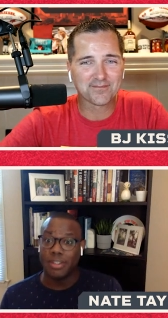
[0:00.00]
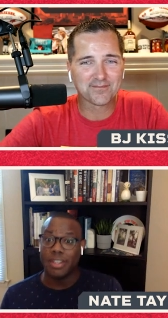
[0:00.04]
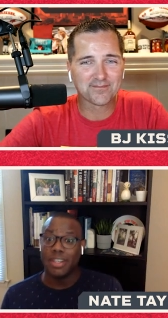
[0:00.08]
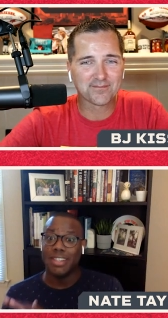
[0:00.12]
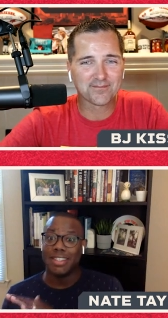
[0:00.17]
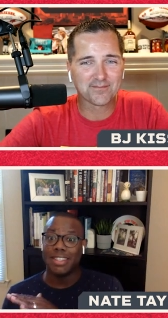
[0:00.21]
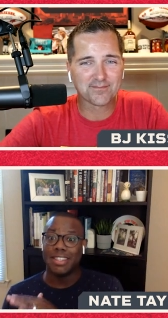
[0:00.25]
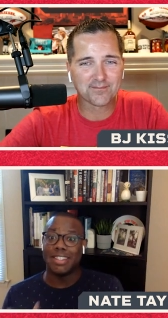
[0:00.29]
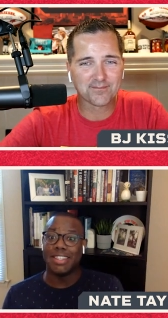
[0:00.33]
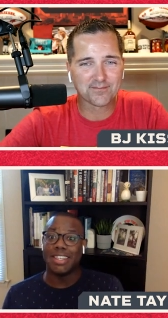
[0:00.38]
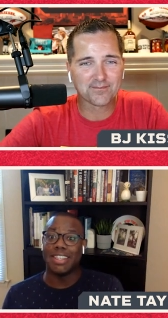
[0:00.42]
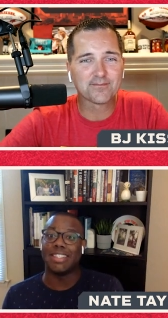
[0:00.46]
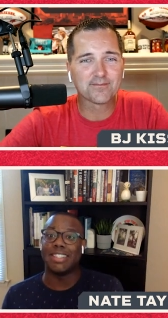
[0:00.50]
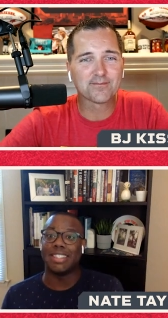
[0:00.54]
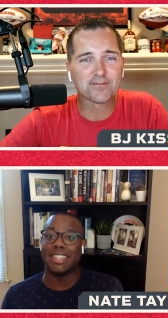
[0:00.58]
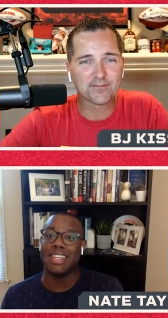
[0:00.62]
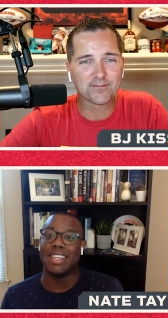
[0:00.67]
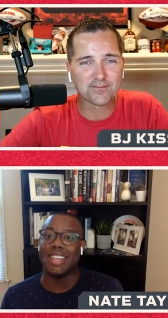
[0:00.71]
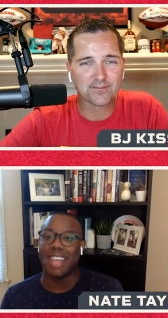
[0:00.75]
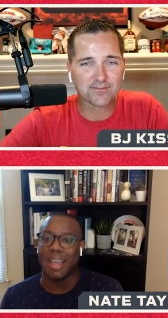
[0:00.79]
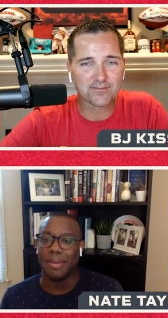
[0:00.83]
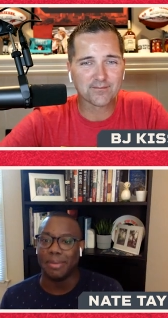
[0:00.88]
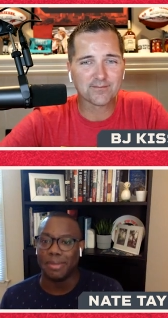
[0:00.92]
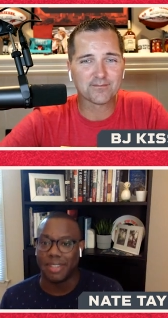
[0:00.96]
Speaker 1: That was in a
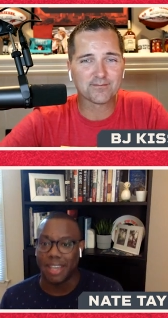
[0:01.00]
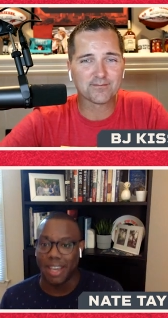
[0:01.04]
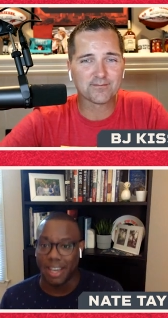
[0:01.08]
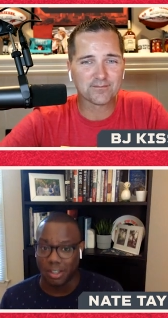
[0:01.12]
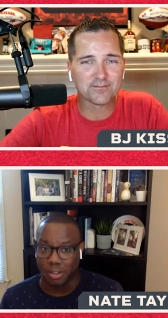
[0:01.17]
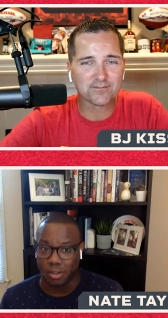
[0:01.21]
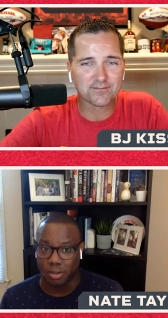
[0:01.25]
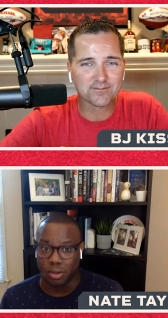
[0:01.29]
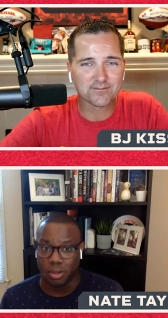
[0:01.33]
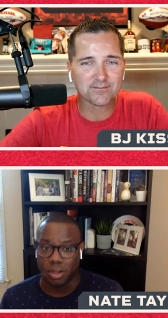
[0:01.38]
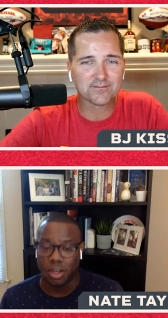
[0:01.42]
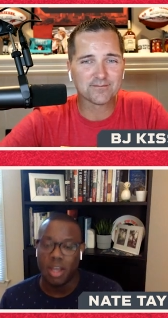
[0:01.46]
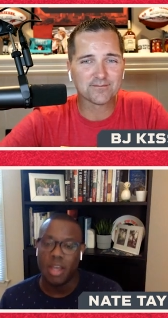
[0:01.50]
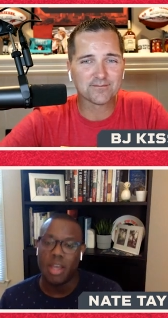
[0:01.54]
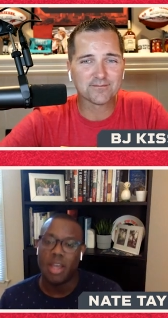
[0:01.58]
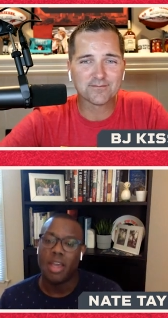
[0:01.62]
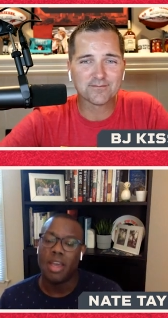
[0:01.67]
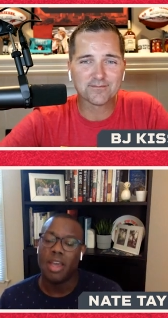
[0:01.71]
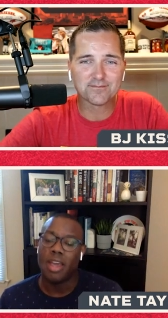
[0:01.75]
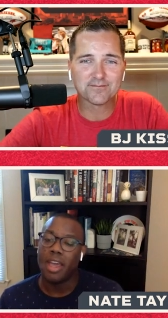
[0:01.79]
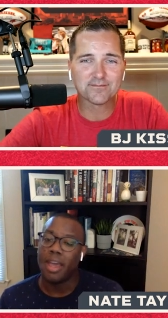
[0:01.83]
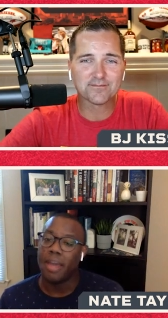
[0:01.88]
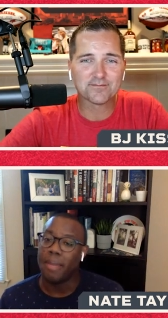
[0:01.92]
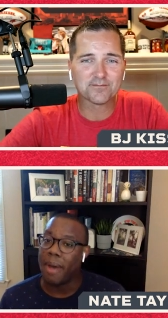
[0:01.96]
16-game schedule.
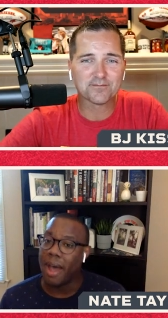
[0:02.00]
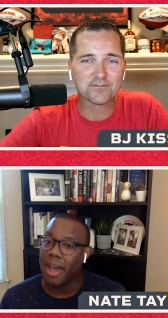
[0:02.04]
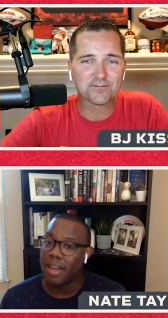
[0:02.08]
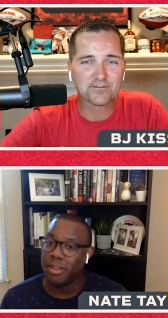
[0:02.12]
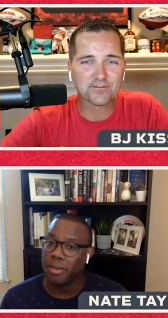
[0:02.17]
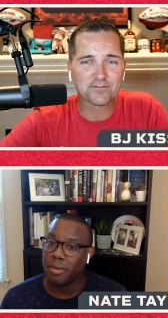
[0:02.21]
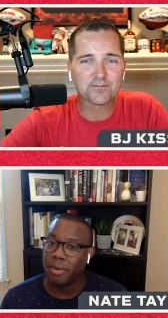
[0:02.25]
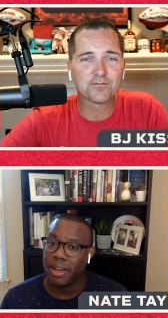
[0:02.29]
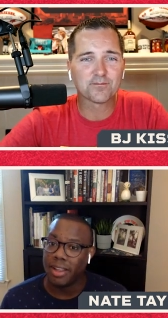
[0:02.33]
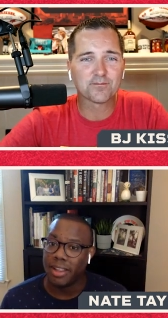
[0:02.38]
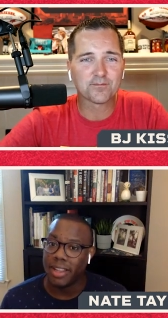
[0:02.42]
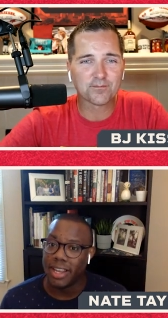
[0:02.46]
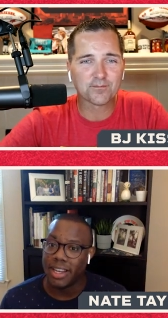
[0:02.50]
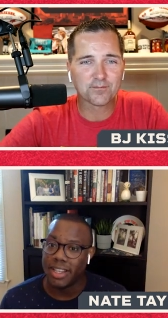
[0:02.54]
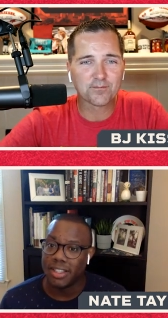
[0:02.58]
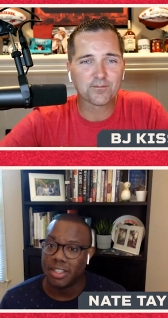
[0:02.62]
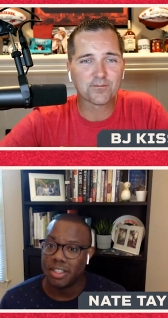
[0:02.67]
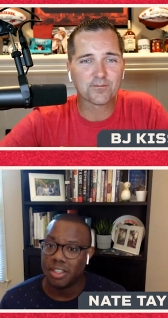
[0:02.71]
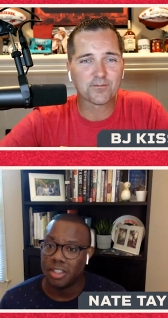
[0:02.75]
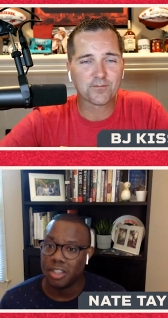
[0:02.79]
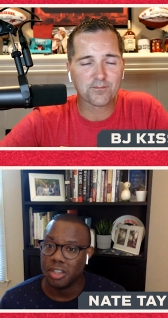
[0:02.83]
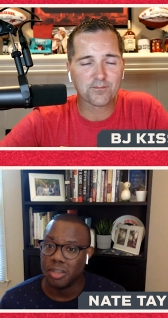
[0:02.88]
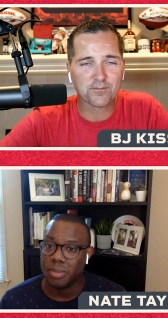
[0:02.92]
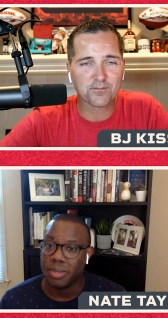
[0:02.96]
And by the way,
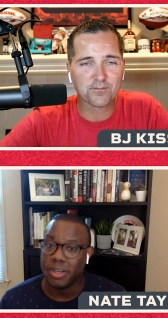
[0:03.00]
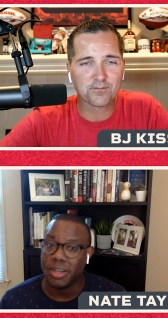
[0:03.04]
ladies and